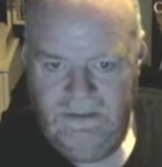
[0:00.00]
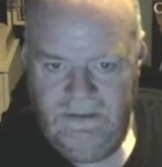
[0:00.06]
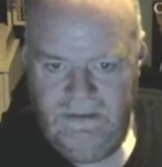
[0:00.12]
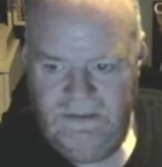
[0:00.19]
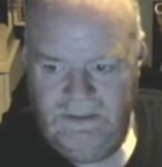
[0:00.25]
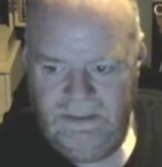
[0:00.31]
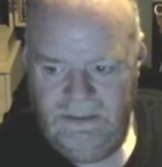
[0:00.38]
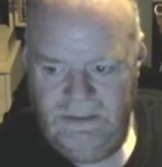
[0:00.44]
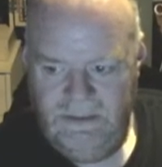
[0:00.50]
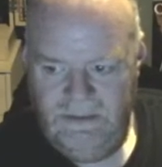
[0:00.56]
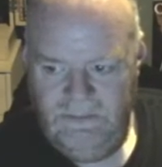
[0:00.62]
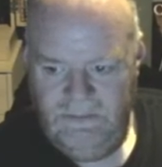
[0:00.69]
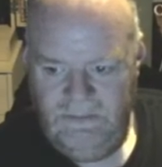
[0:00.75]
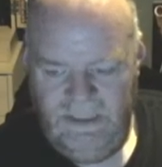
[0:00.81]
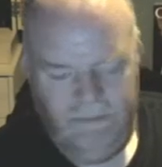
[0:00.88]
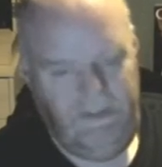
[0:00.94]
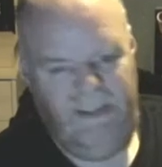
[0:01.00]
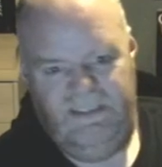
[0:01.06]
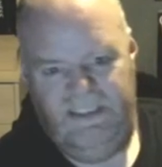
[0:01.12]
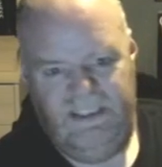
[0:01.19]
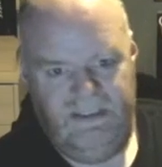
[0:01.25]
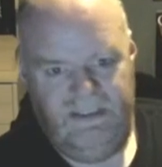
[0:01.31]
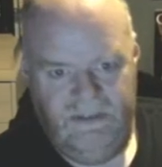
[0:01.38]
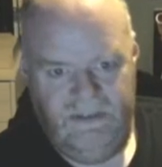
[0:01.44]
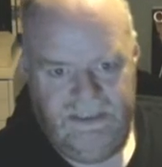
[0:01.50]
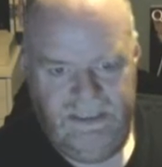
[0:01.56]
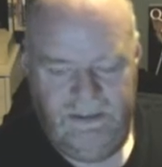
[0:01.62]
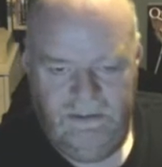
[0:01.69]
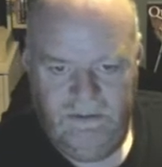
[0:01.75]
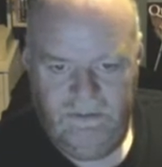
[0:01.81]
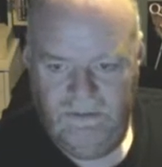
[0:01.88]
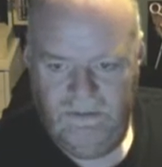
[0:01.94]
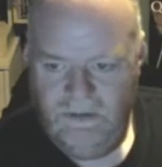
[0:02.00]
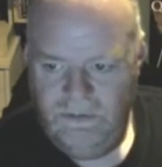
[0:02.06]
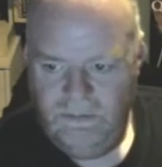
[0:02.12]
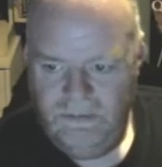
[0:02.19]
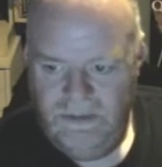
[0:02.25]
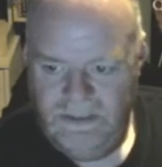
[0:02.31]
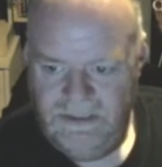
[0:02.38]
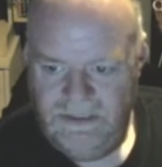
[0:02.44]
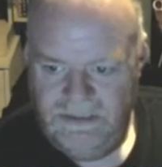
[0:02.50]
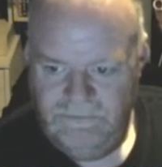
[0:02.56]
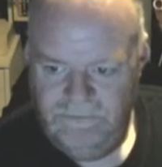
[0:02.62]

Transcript: So you can buy Discogs now anyway for a good price.